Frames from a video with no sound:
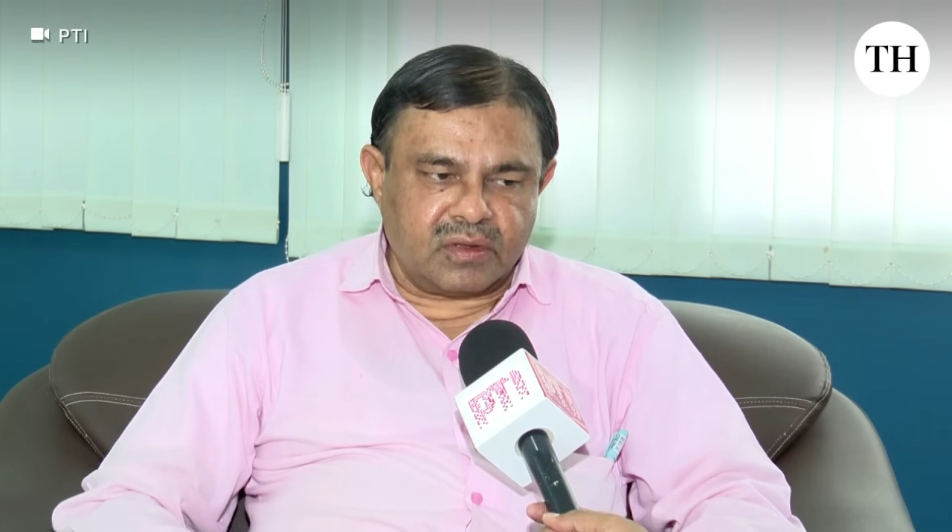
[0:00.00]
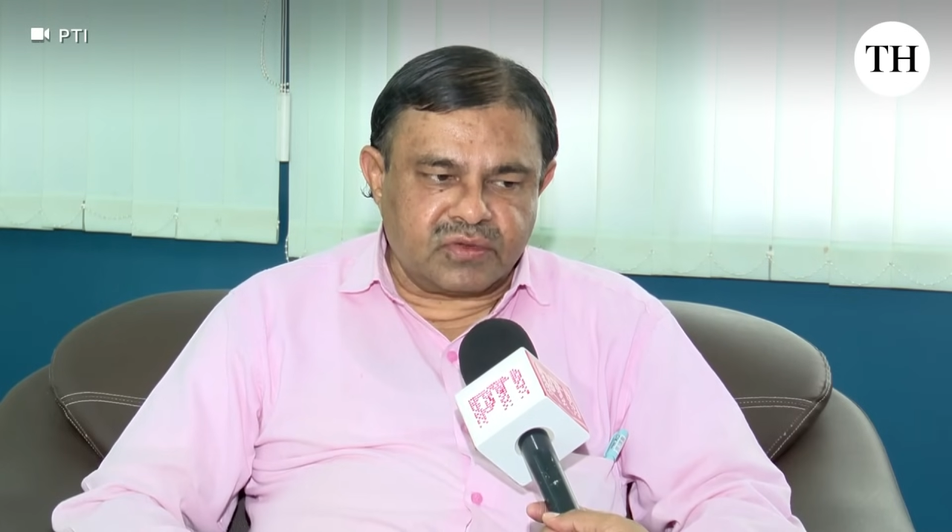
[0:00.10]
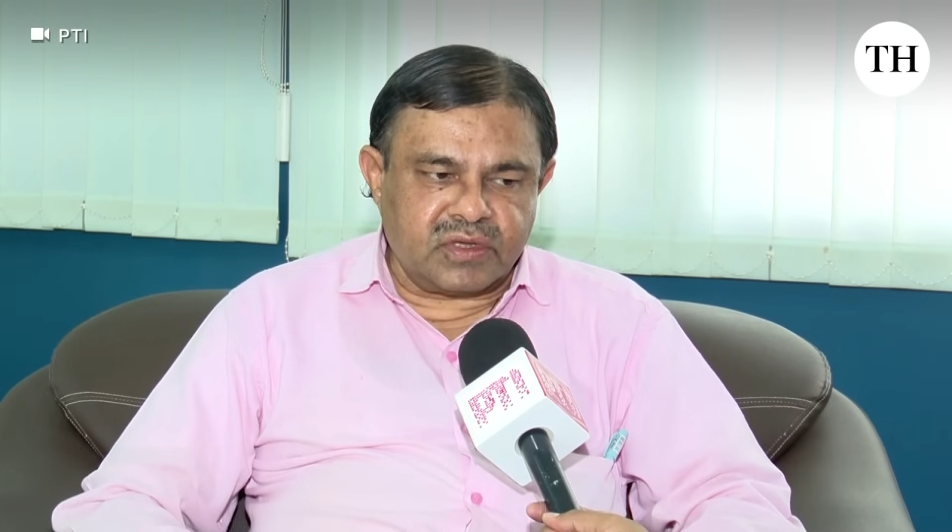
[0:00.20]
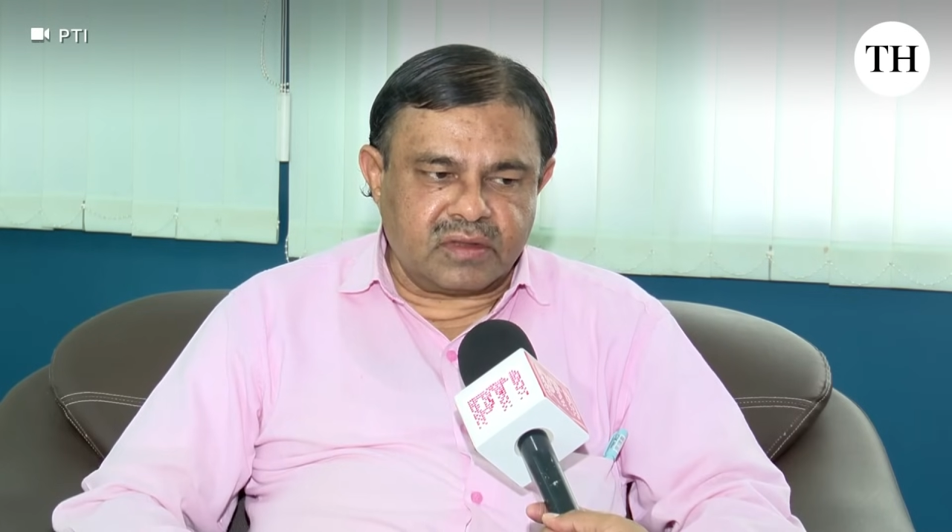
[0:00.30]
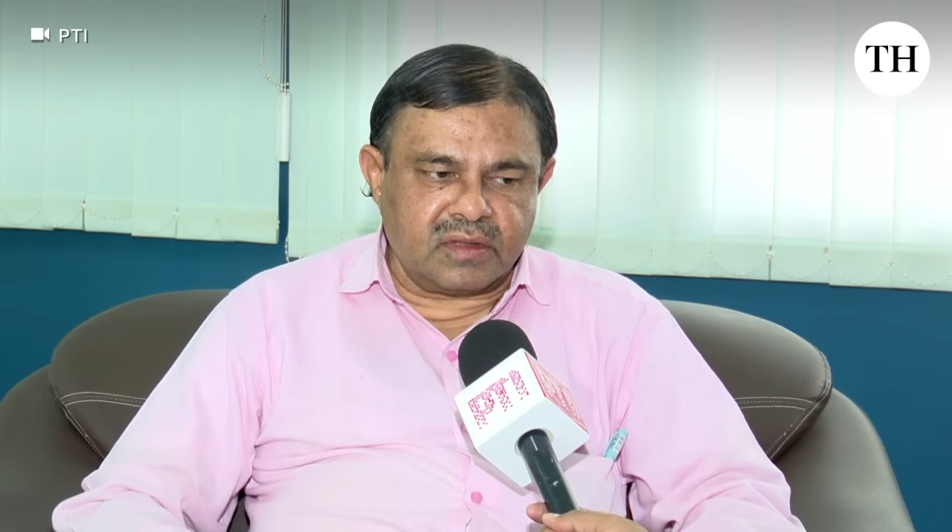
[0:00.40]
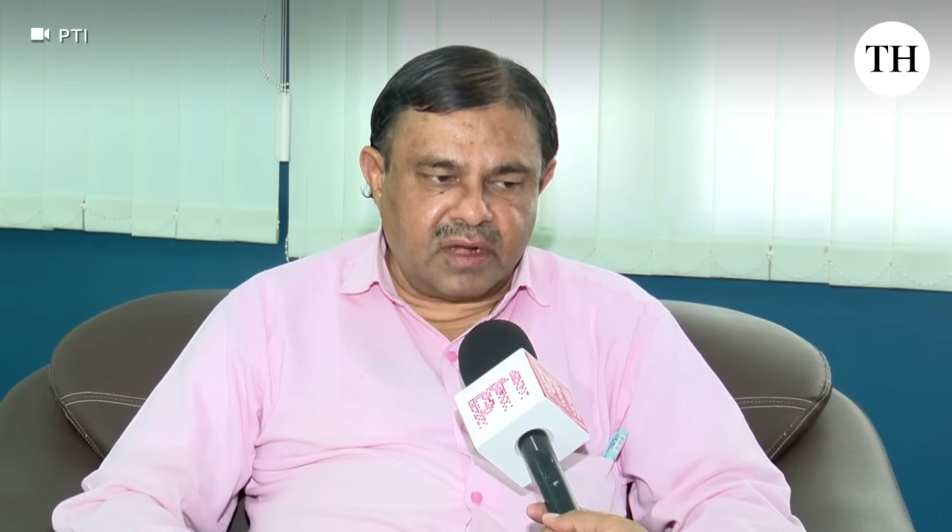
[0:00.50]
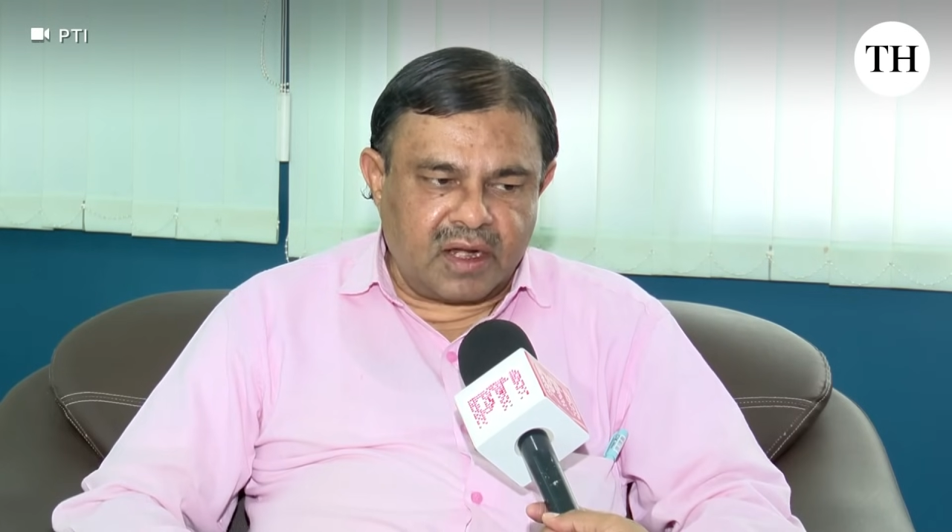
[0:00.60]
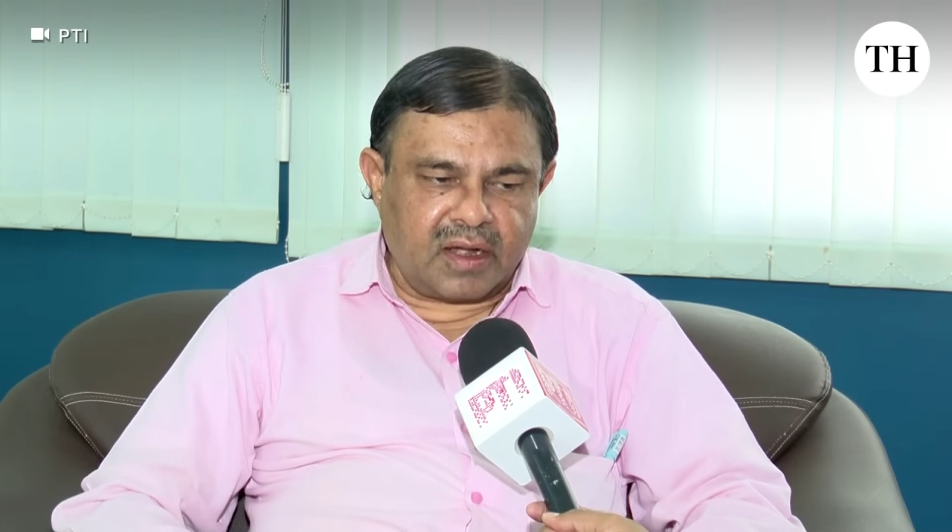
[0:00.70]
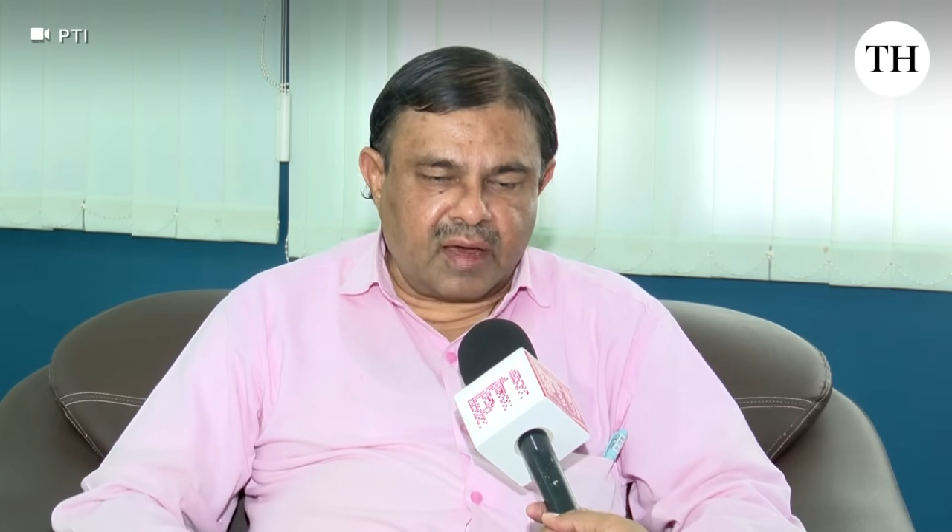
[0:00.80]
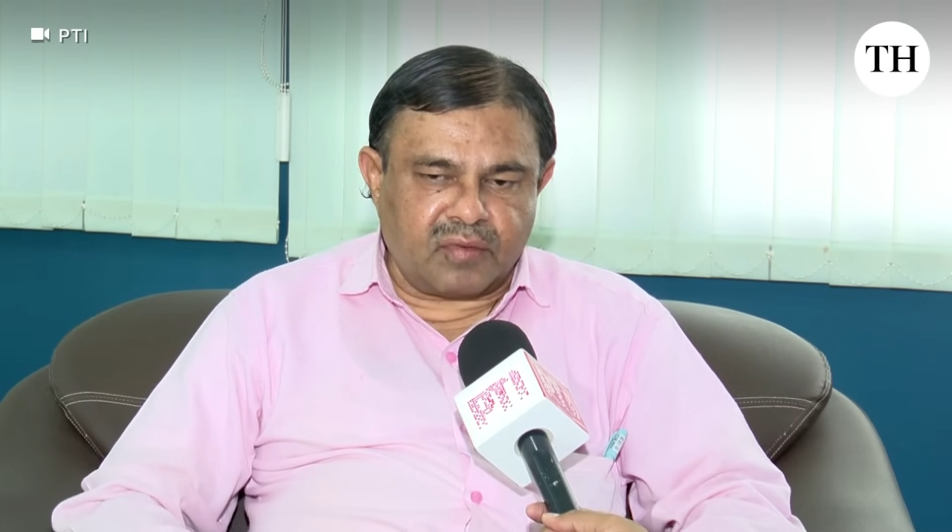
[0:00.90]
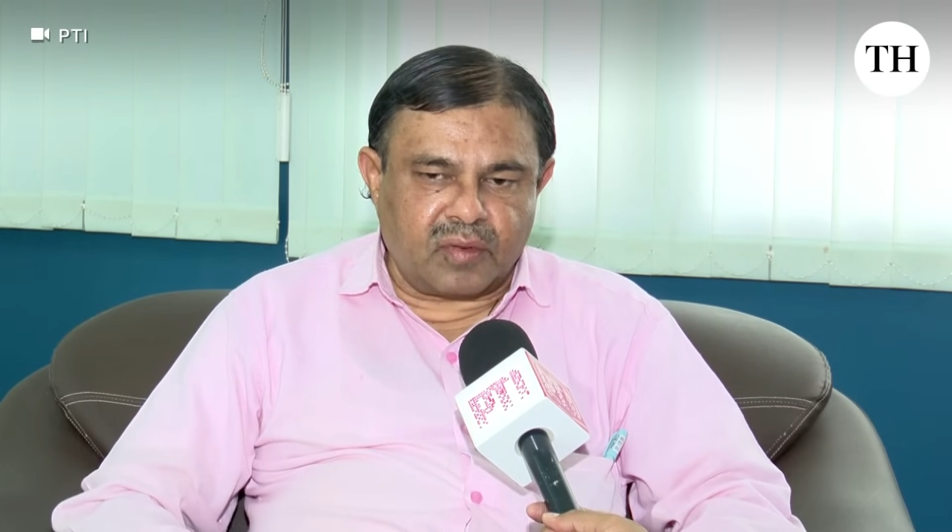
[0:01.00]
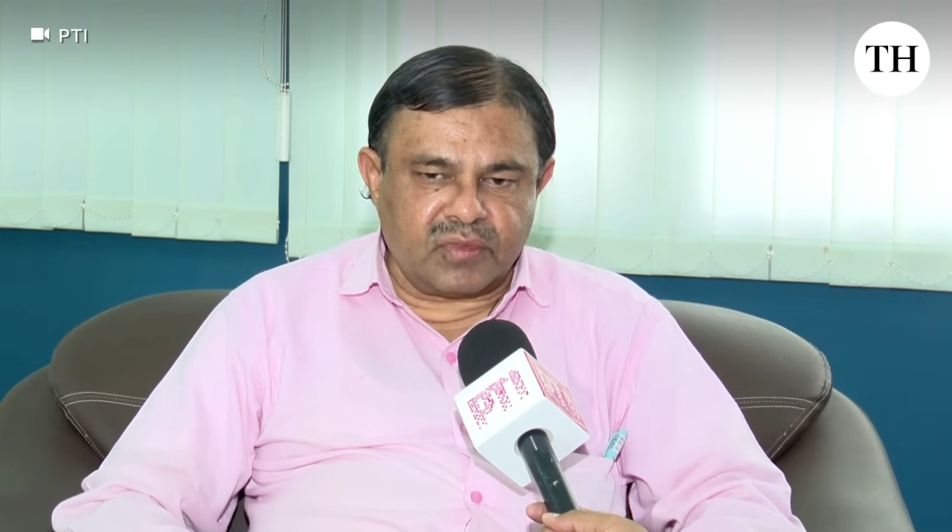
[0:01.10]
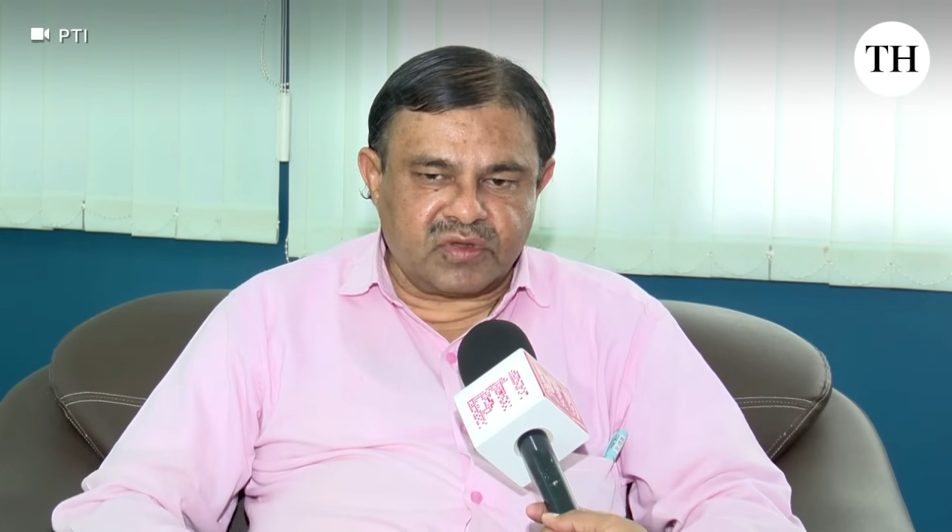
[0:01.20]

using the data from